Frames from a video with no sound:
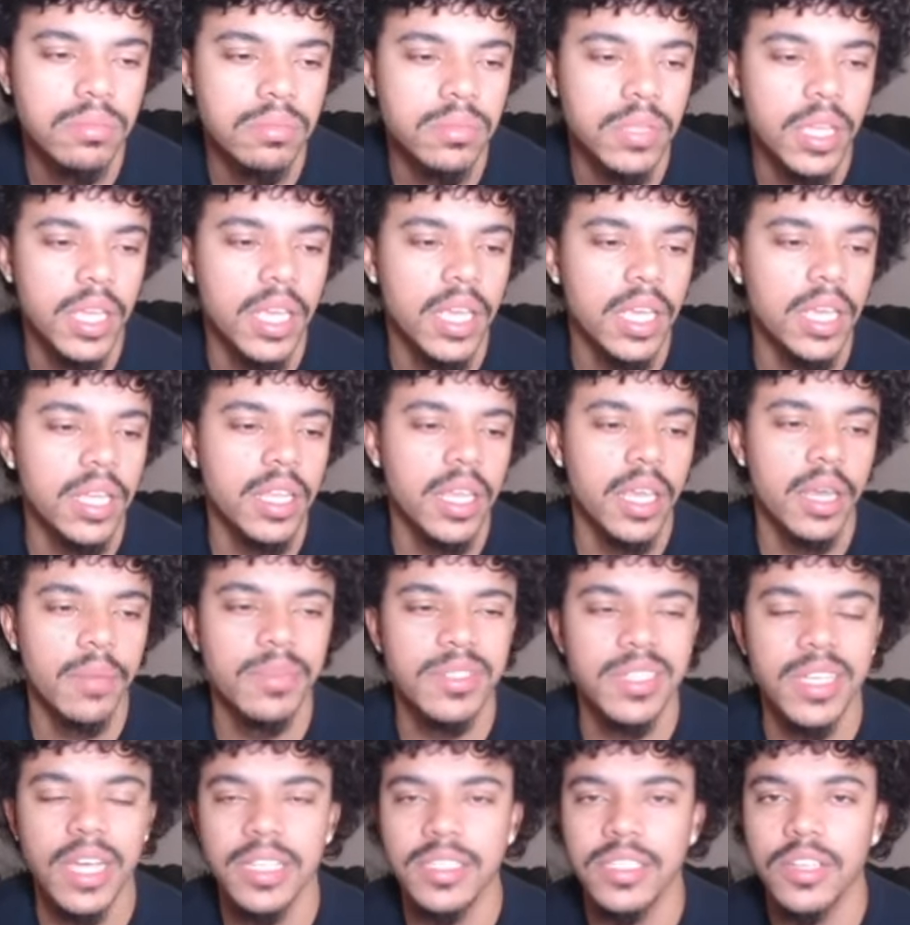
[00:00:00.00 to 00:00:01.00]
And, yeah,
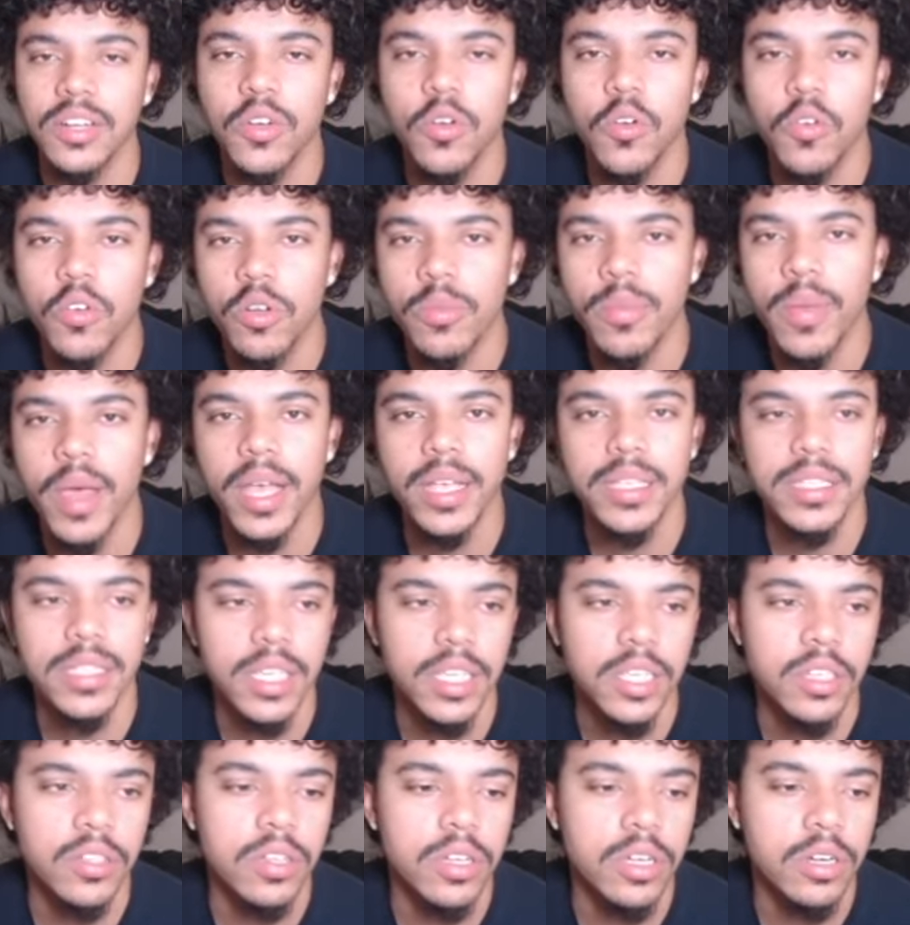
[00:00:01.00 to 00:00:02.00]
besides their quarterbacks,
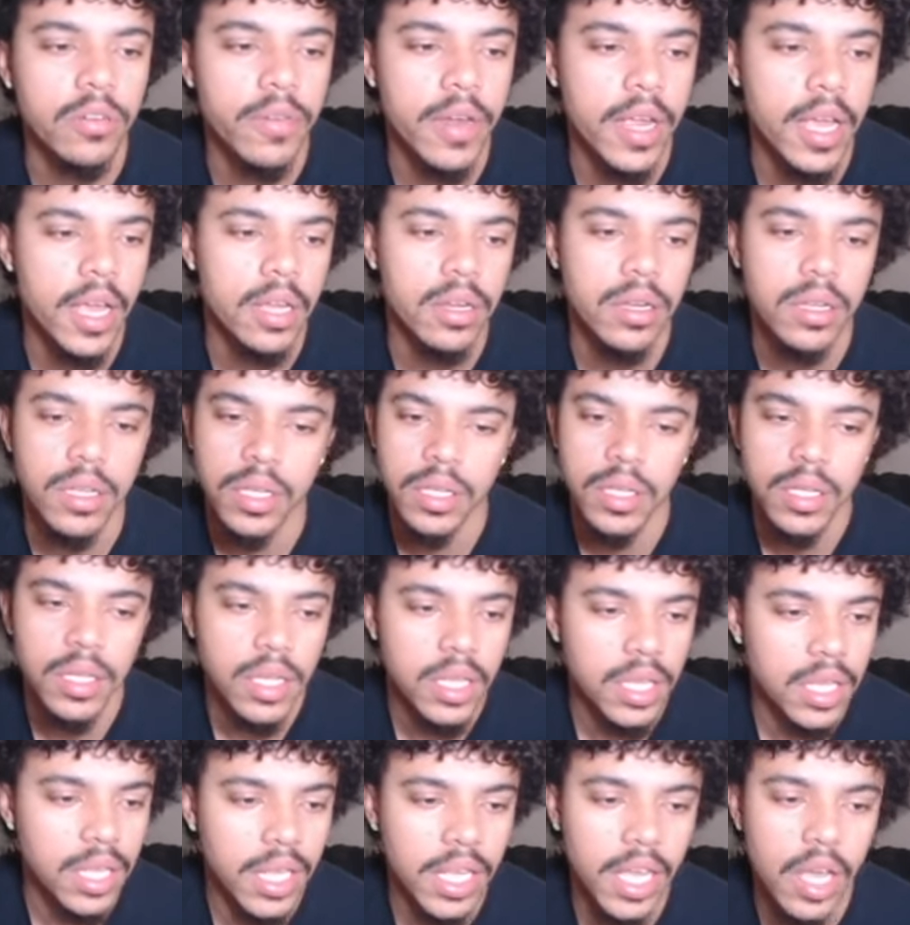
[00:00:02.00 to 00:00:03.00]
like, you look around,
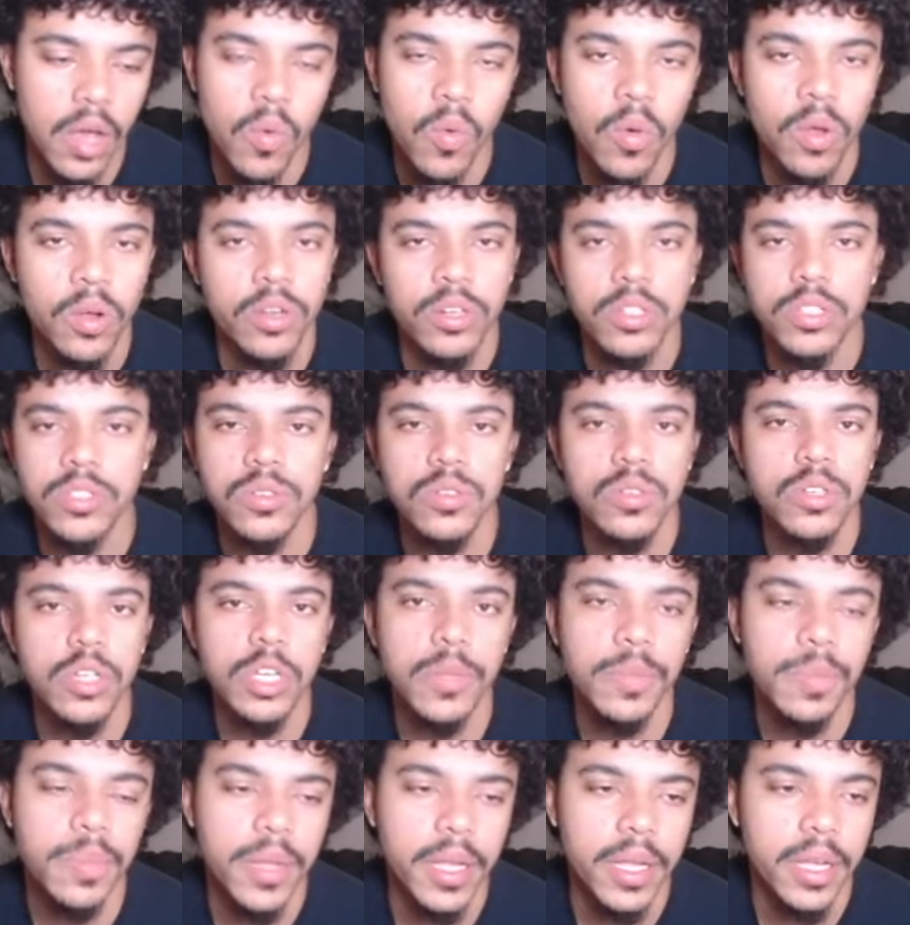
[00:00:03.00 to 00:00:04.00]
they got 1 or 2
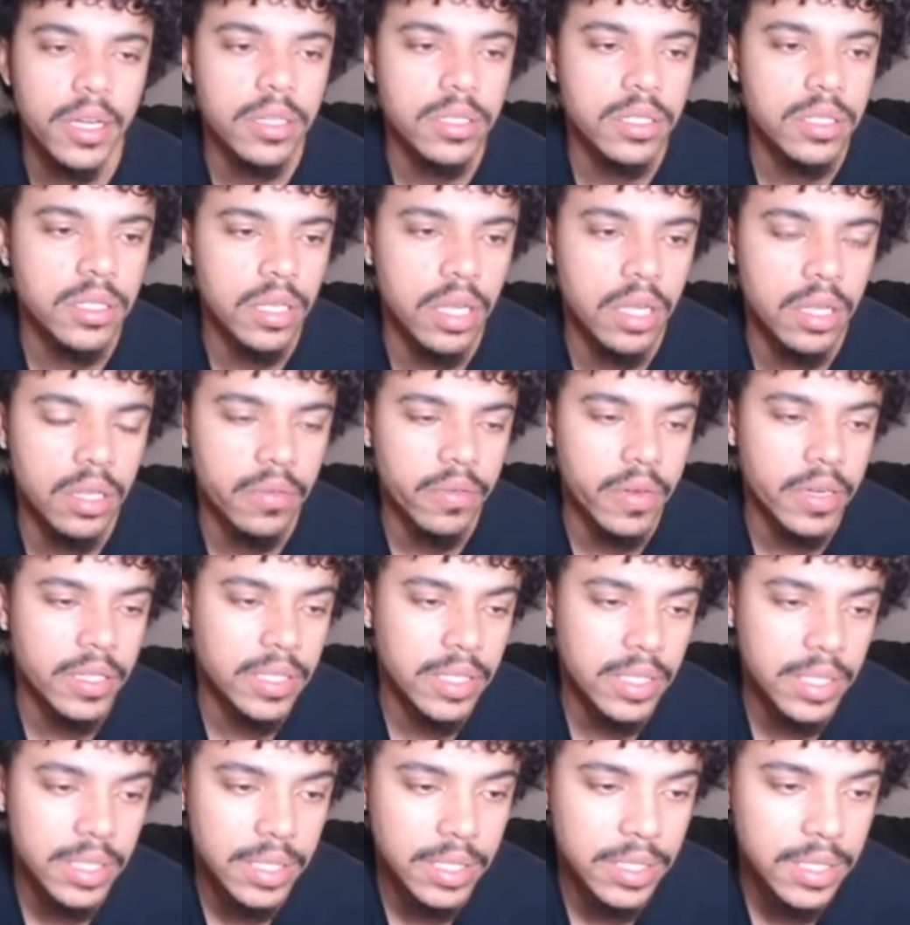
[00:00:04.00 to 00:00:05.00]
good players on the
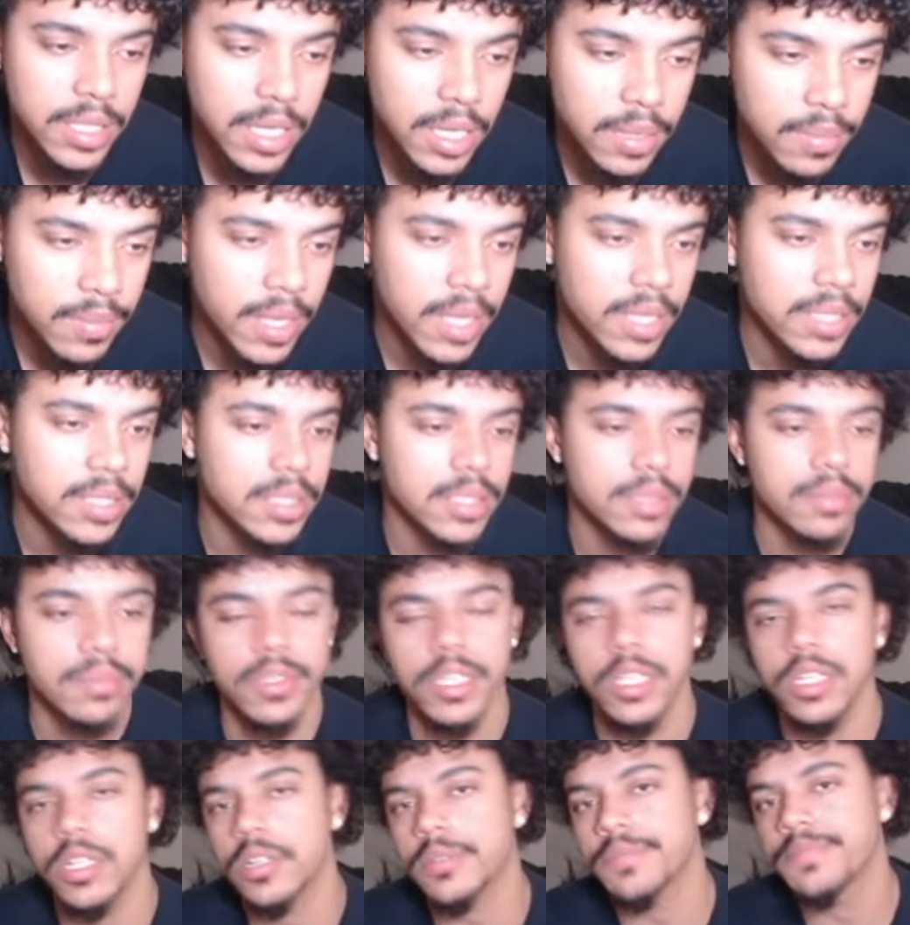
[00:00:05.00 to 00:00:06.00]
rest of the team. That's,
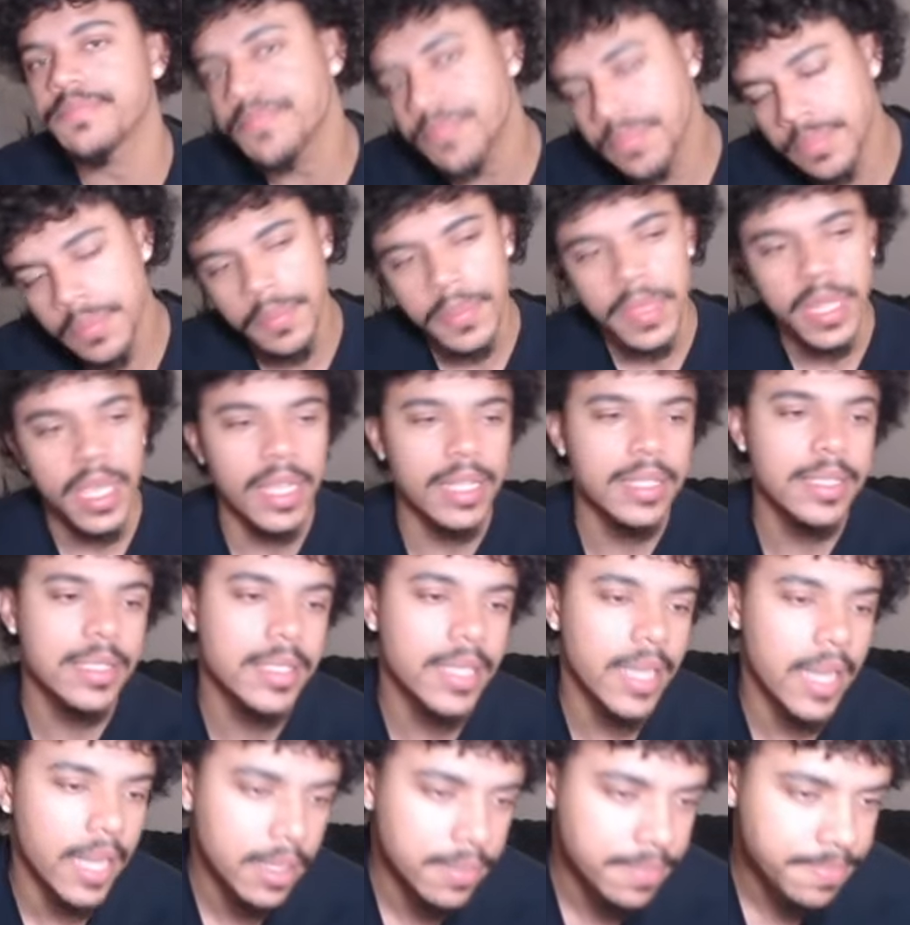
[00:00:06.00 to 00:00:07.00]
you know,
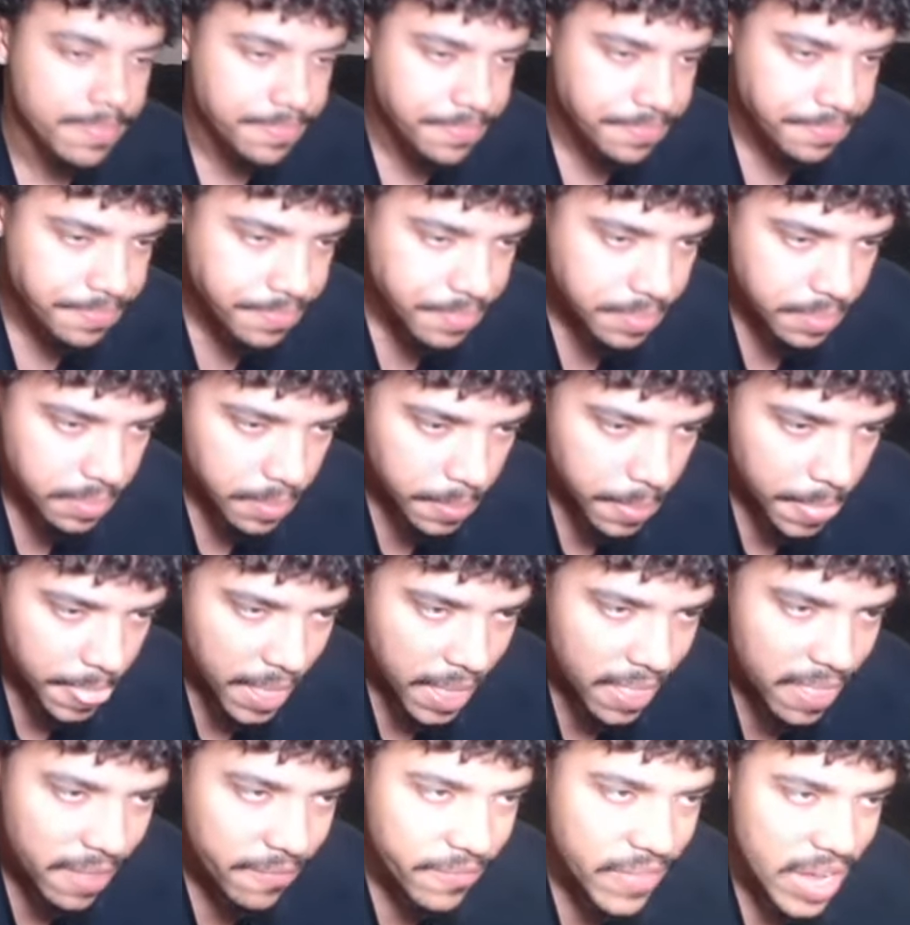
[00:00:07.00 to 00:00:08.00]
insane.
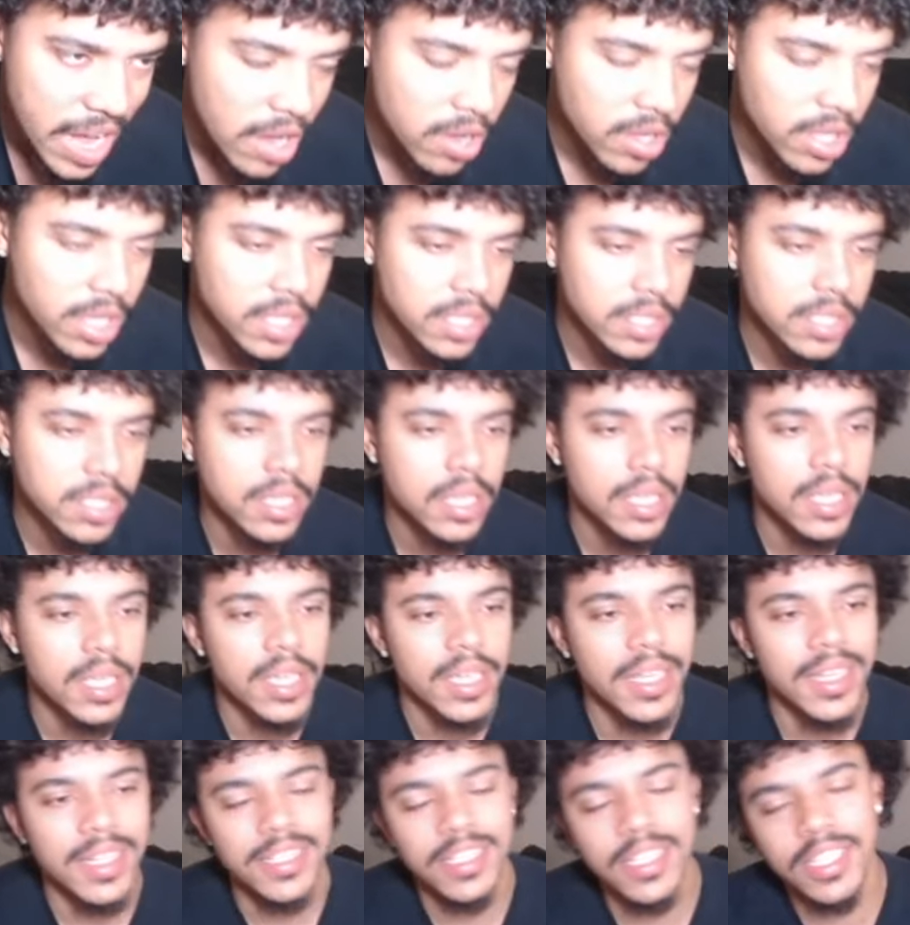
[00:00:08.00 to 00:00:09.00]
The Falcons
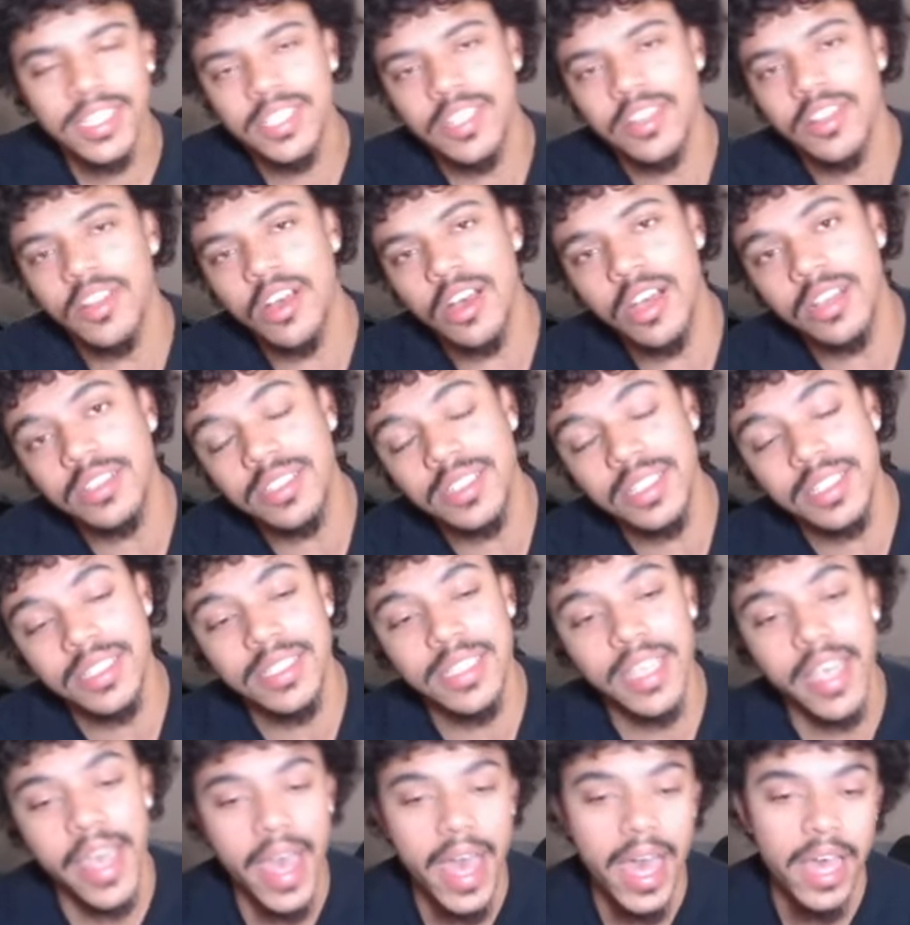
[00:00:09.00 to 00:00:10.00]
just lost to
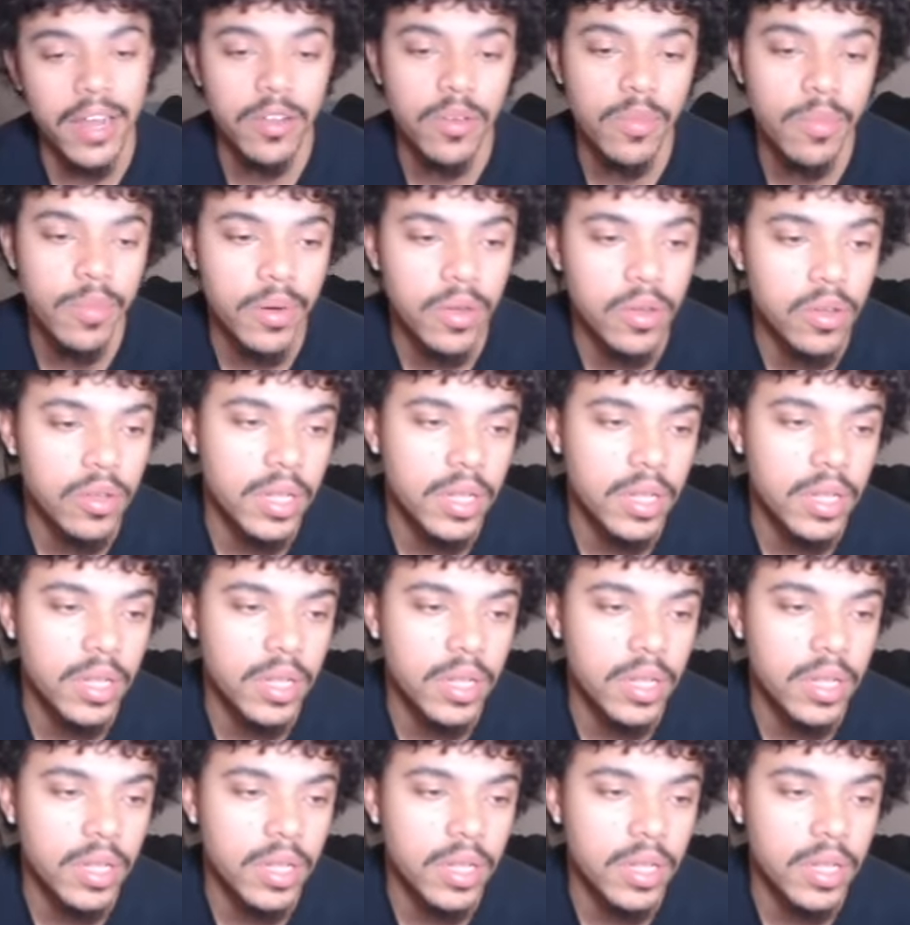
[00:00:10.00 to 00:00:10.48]
Seattle, bro.